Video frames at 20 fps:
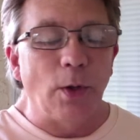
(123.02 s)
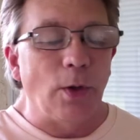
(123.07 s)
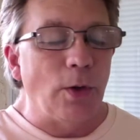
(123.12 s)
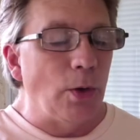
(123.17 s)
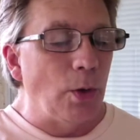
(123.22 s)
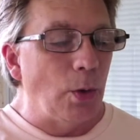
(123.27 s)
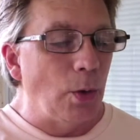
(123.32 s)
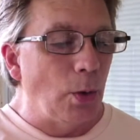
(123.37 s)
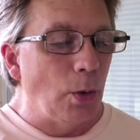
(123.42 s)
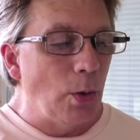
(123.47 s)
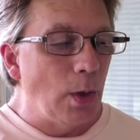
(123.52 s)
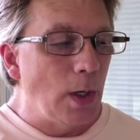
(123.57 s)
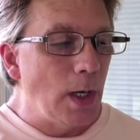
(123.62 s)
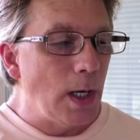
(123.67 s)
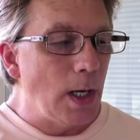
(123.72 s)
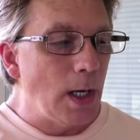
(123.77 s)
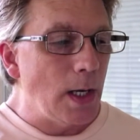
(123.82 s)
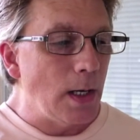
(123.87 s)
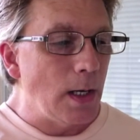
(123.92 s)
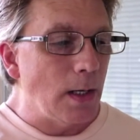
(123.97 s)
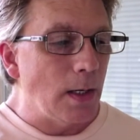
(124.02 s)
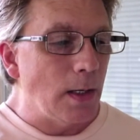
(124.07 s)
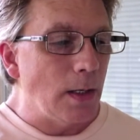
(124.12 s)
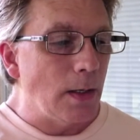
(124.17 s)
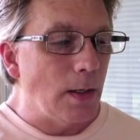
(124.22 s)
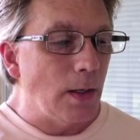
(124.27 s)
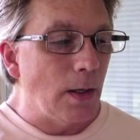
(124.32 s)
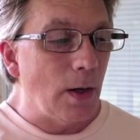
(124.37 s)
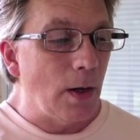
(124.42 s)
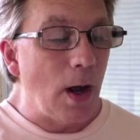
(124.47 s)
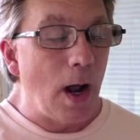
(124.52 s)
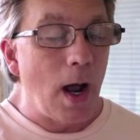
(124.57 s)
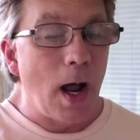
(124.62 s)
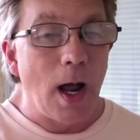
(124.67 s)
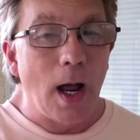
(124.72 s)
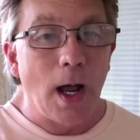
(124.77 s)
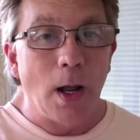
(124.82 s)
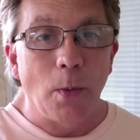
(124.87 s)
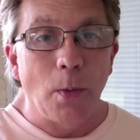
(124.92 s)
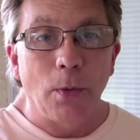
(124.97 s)
to do. And
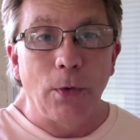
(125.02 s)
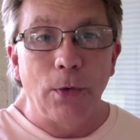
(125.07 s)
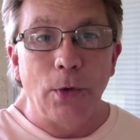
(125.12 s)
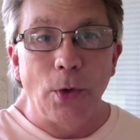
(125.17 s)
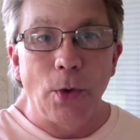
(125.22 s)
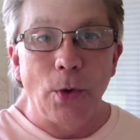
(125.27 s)
okay